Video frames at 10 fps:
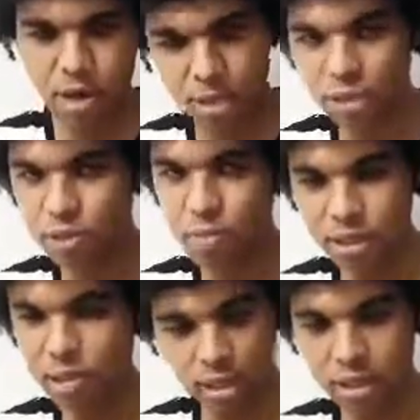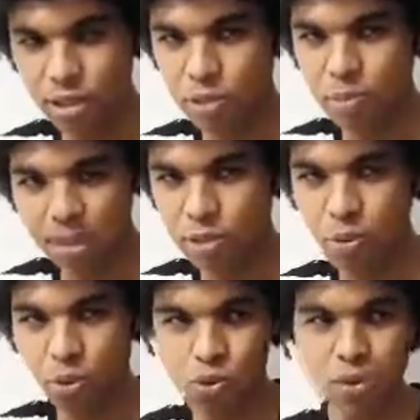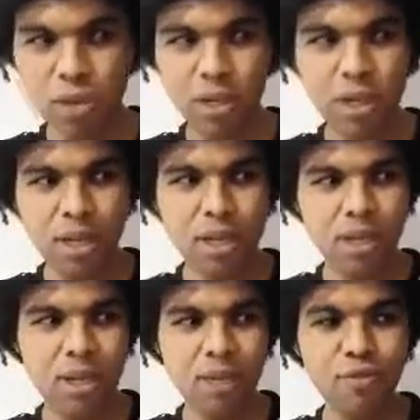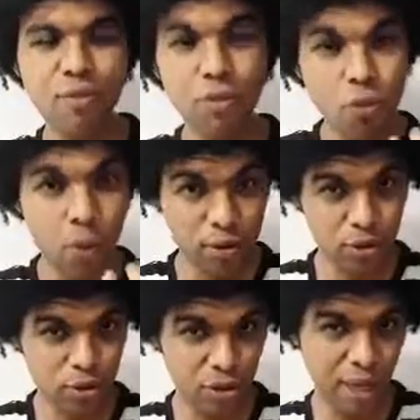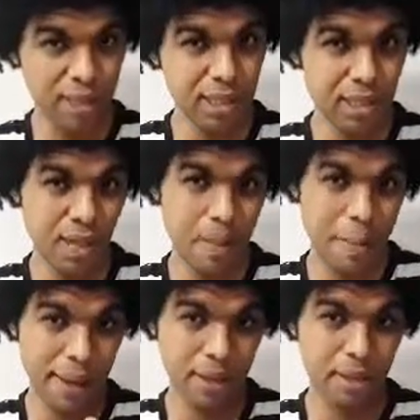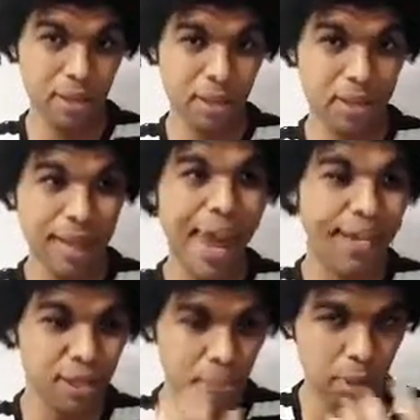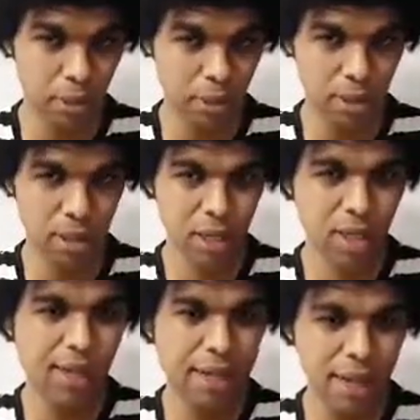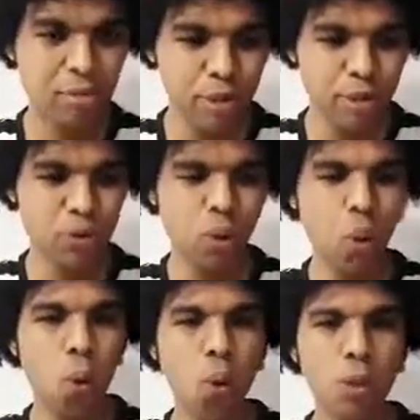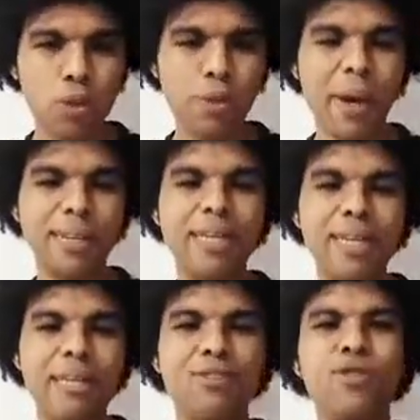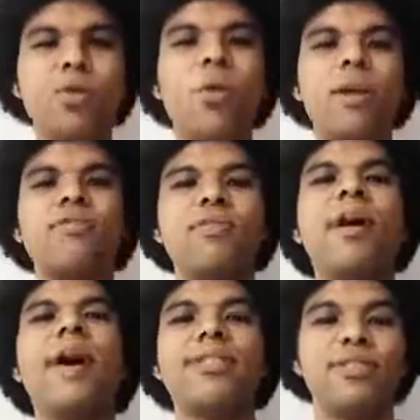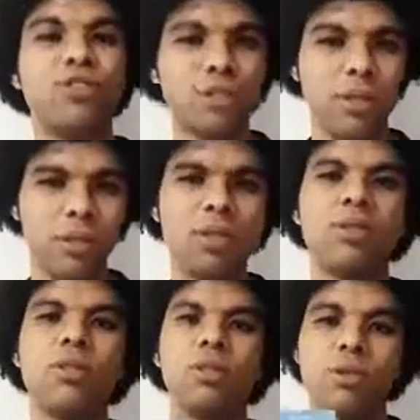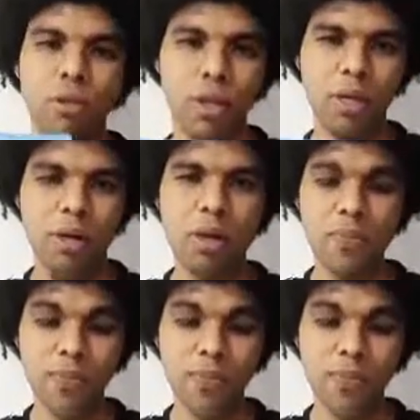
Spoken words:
Now, yes, because if you want to understand maths as a parent, that means automatically you qualify as a student. So here we go.